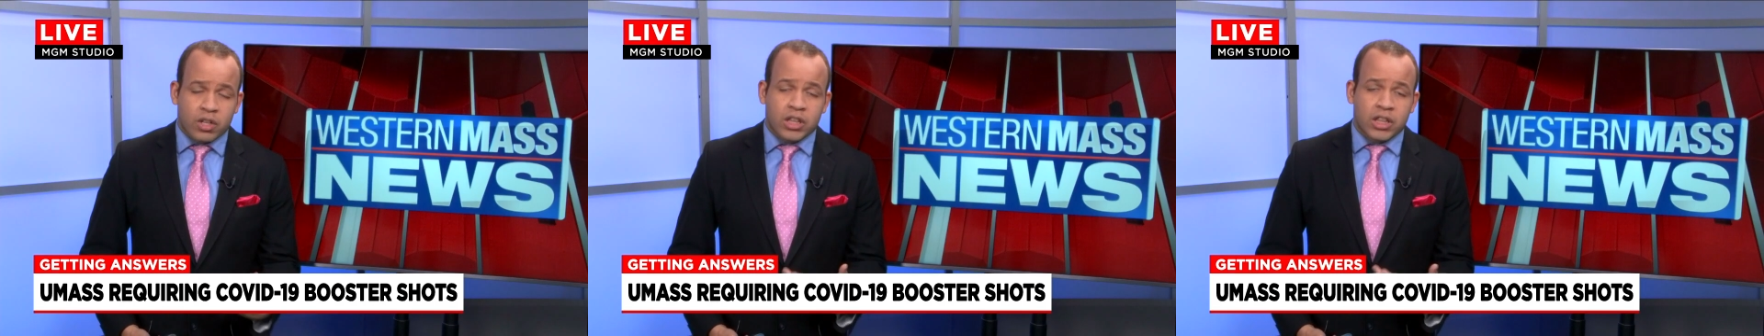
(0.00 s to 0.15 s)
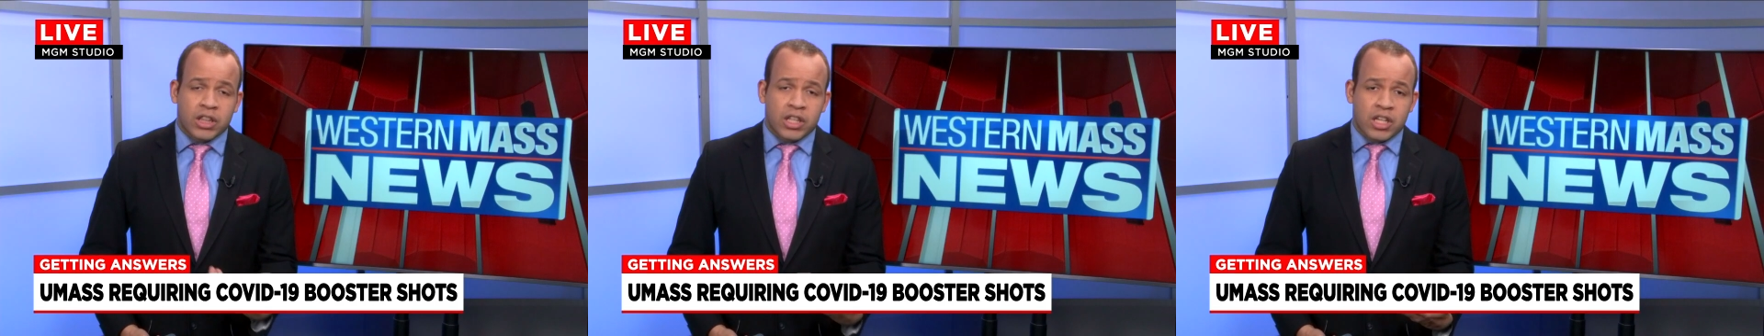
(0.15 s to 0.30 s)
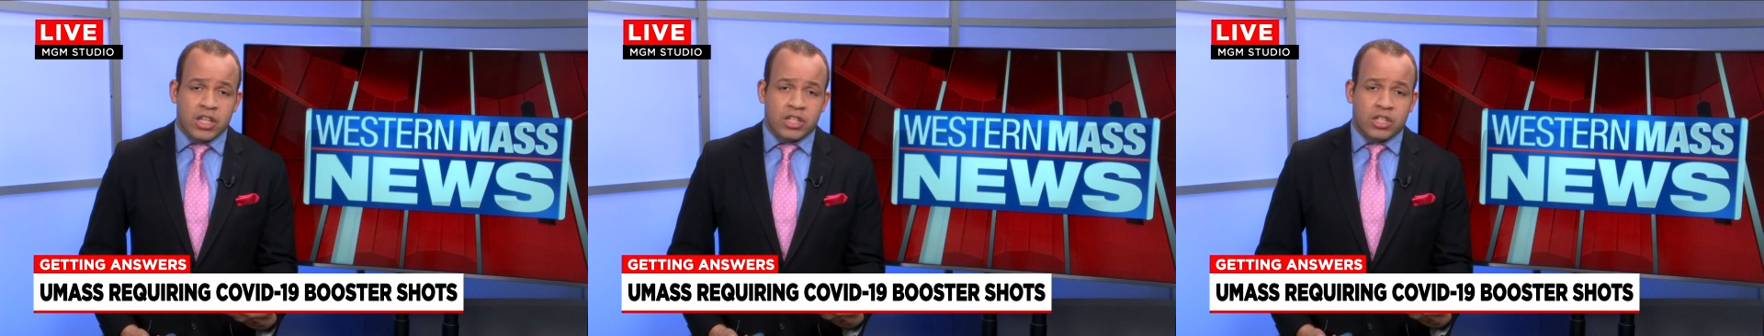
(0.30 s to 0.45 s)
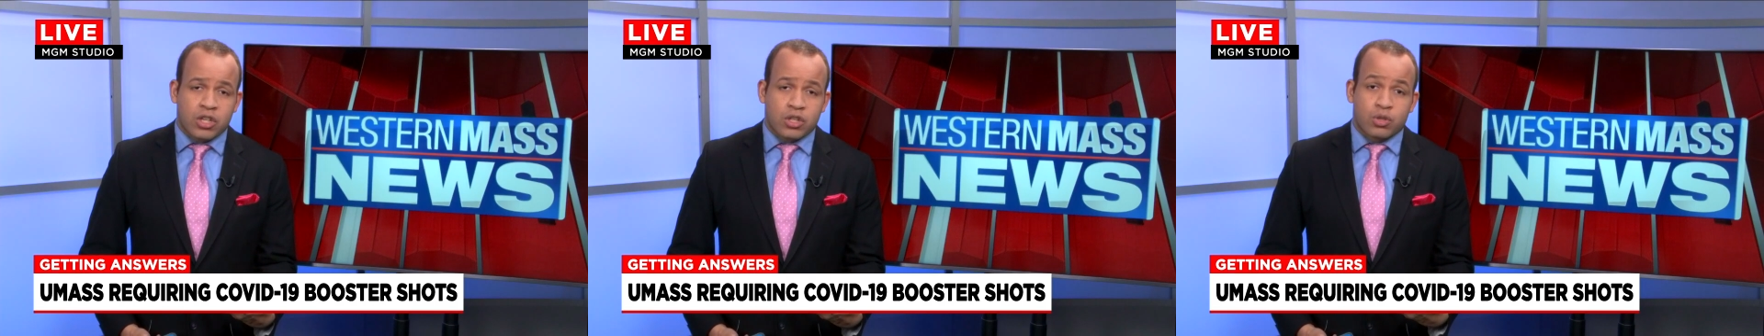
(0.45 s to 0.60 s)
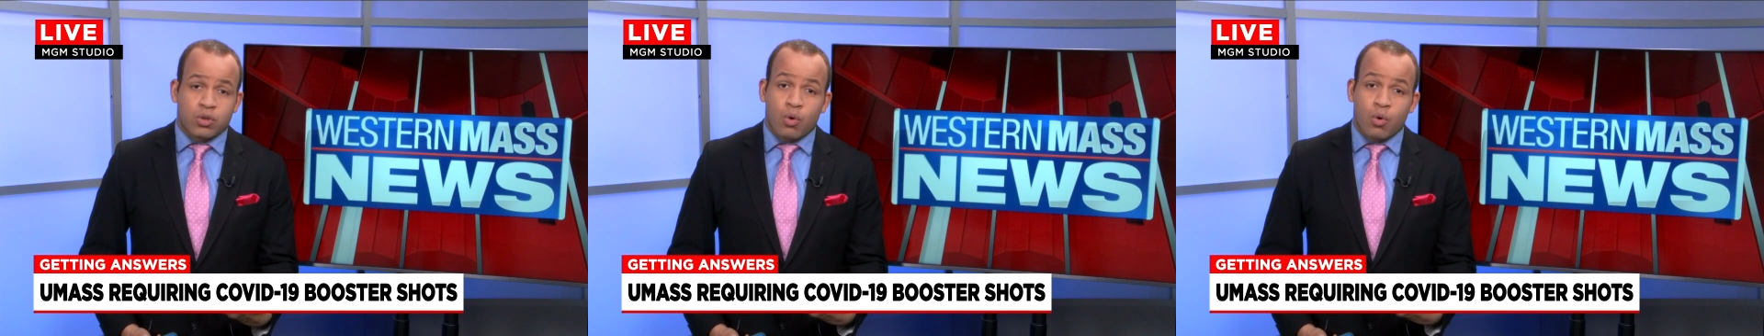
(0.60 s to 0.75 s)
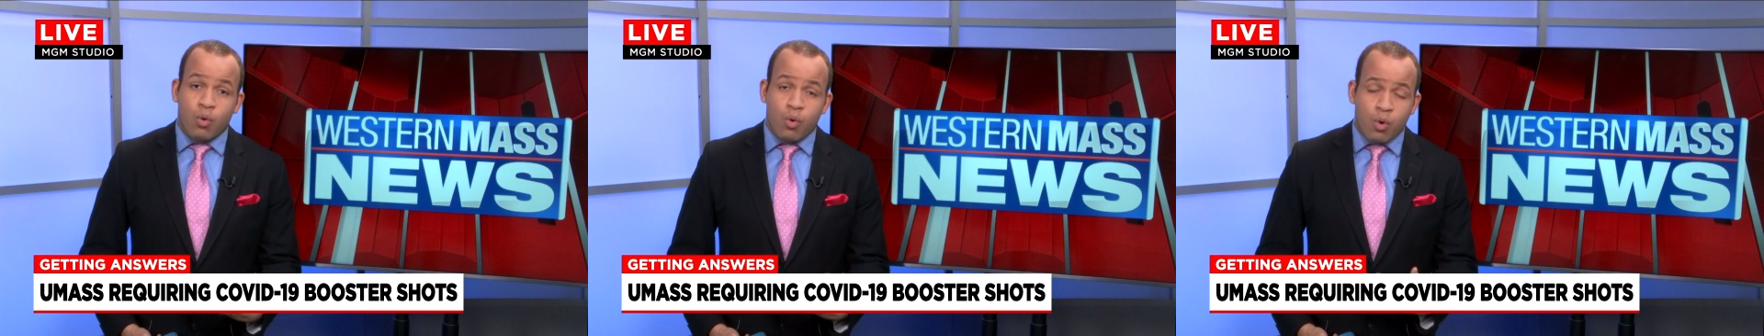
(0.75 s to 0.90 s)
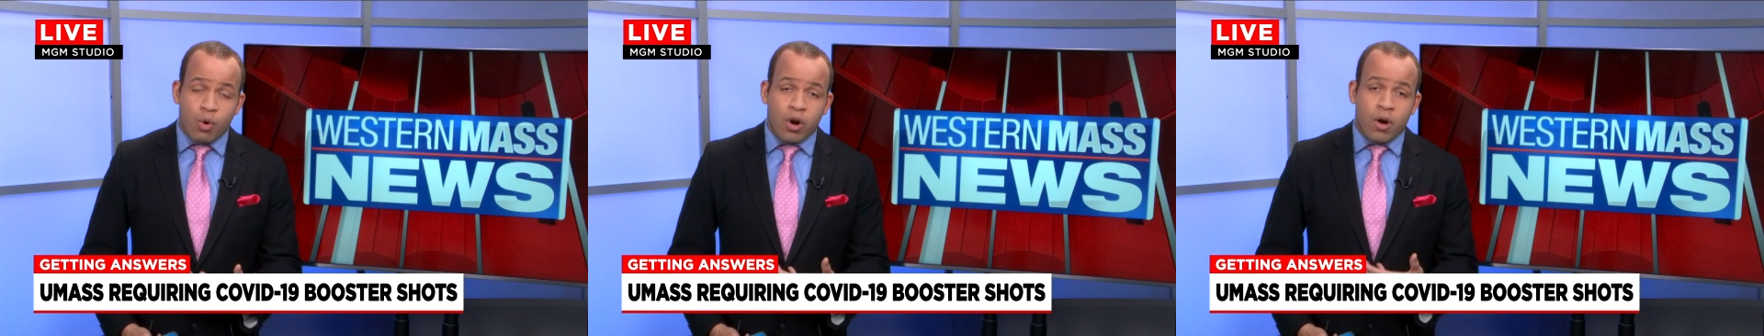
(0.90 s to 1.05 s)
religious
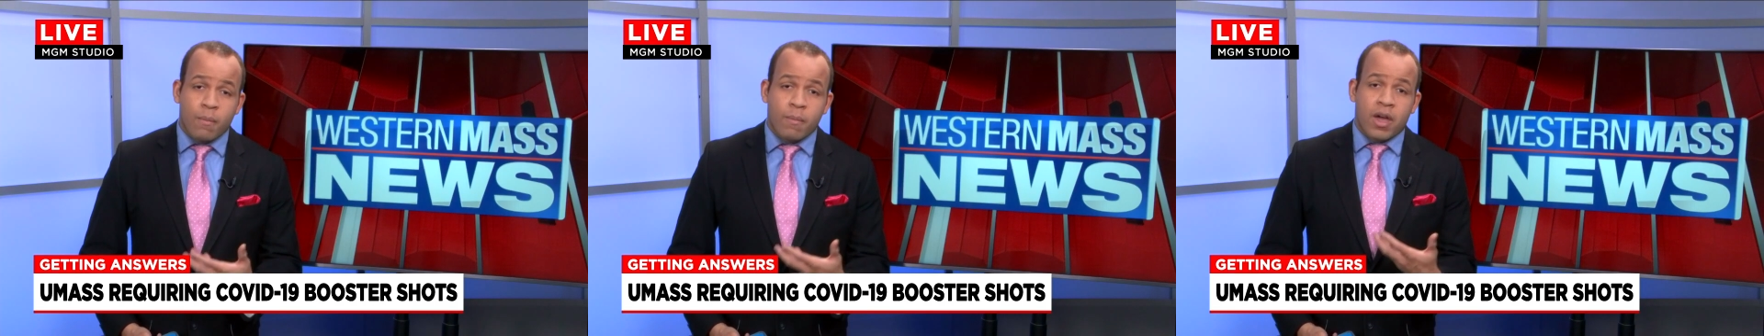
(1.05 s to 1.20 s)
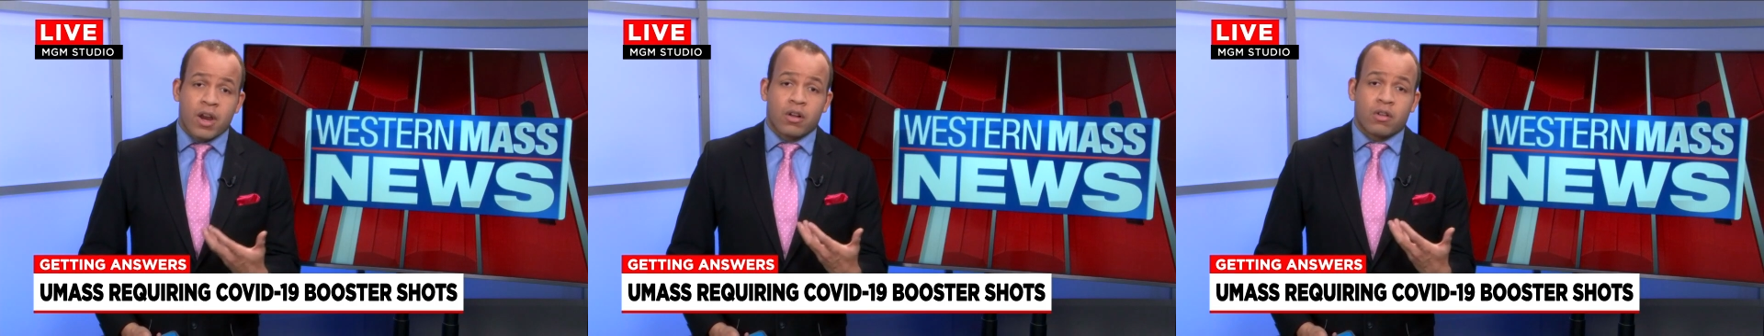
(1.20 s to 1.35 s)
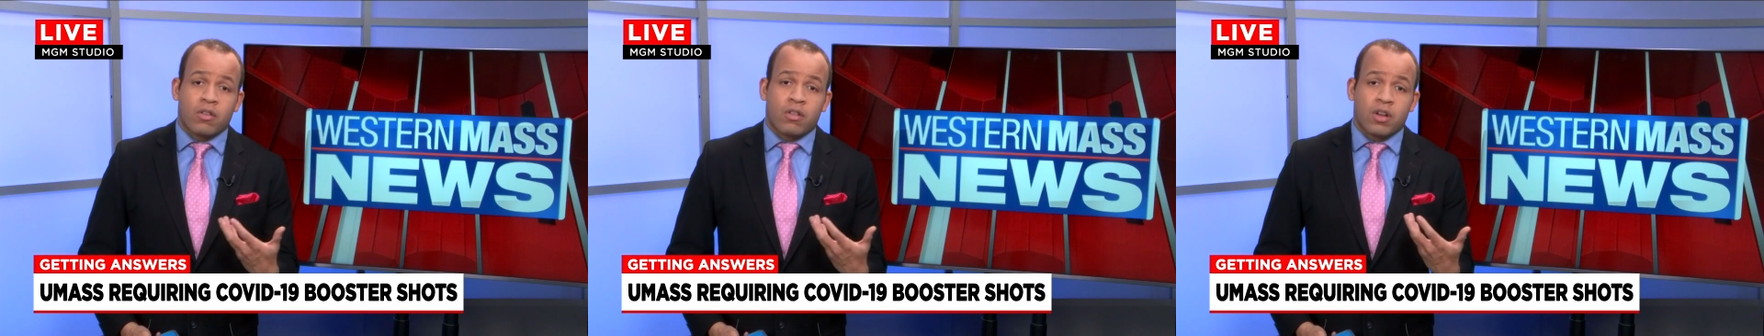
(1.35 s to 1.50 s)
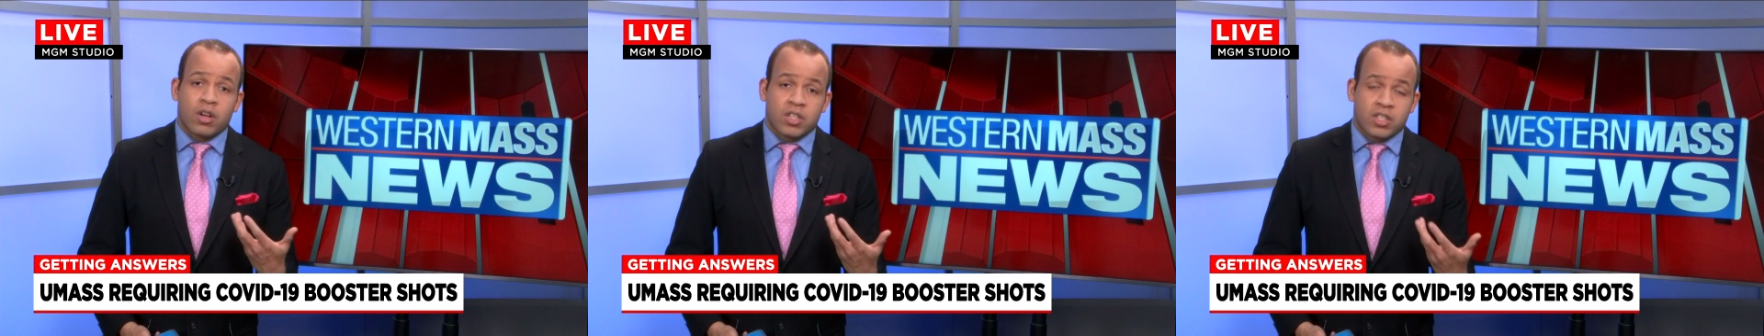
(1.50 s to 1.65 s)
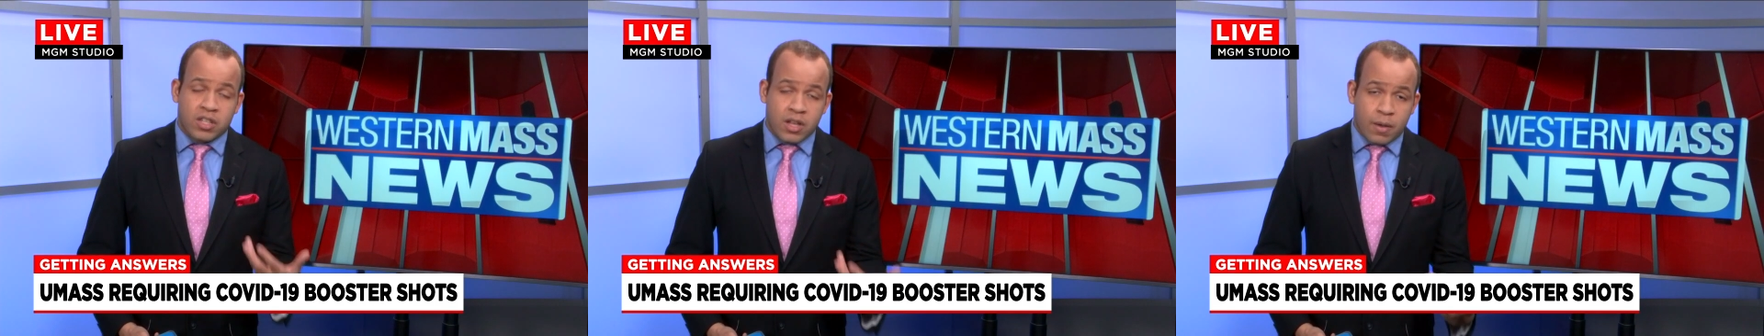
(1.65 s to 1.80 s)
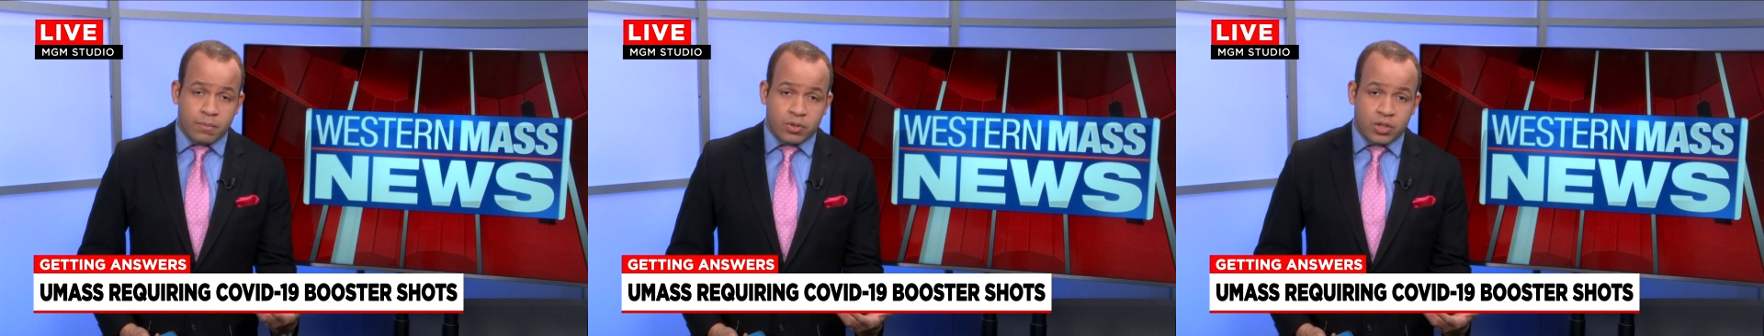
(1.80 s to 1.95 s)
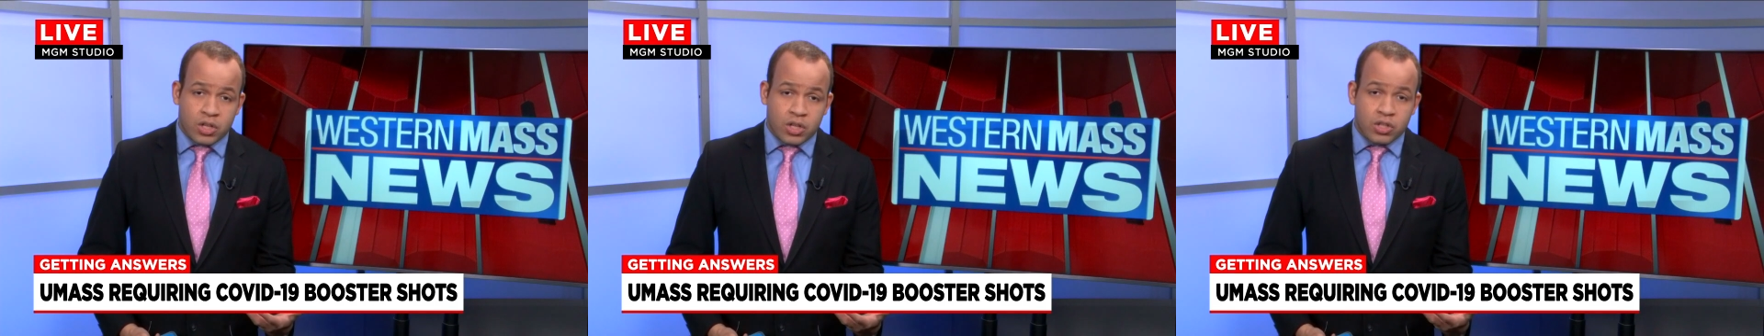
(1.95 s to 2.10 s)
or medical
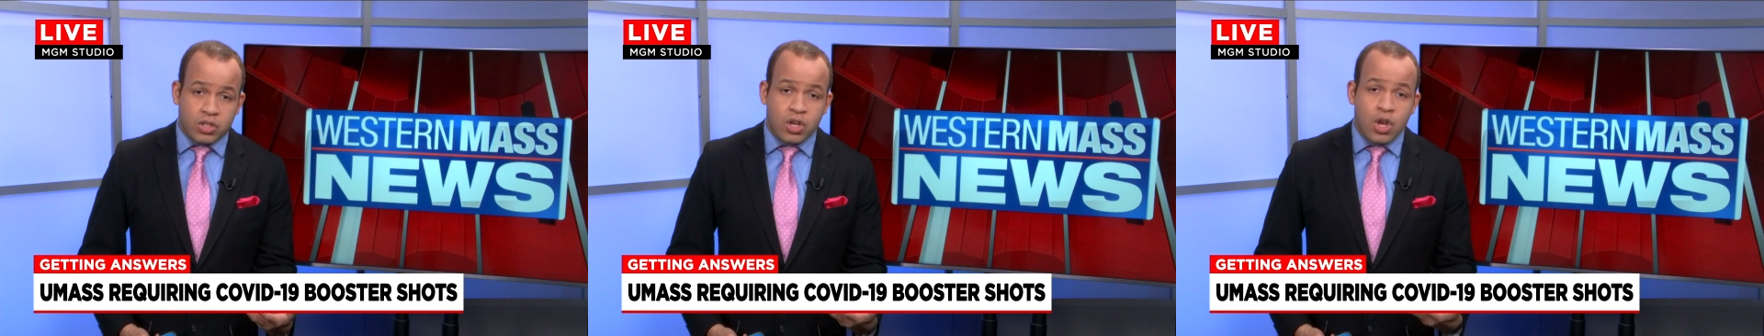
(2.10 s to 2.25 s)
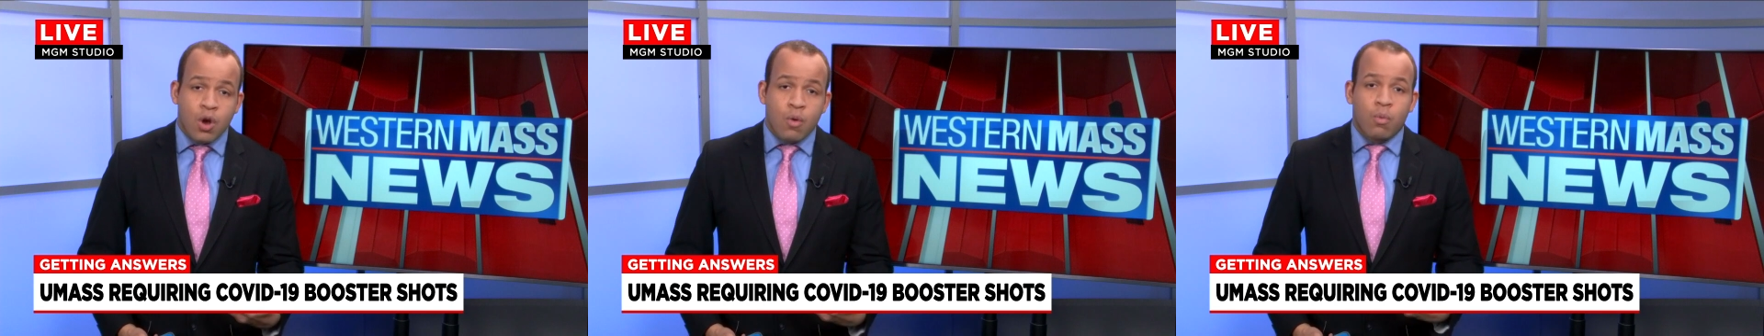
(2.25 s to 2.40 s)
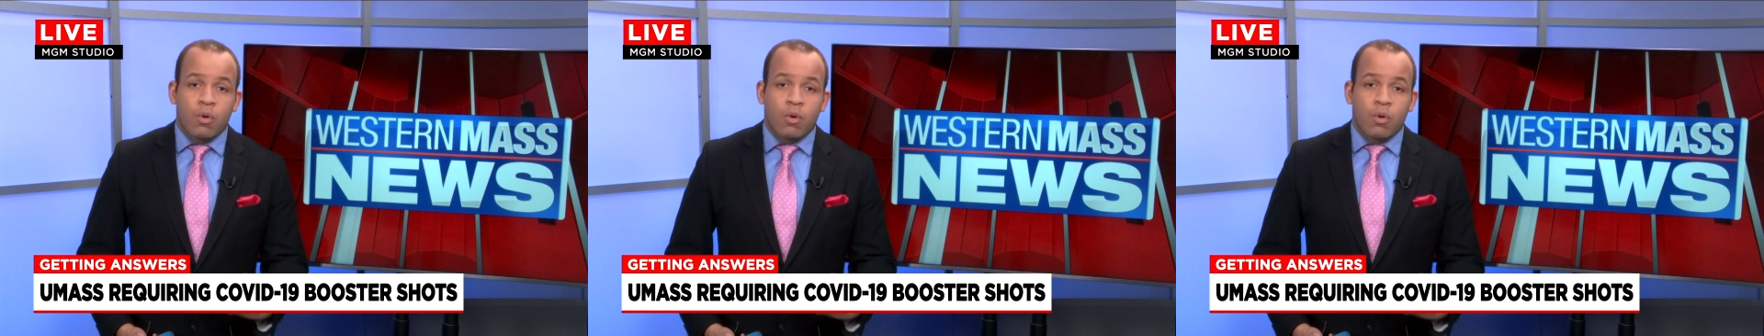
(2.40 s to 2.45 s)
exemptions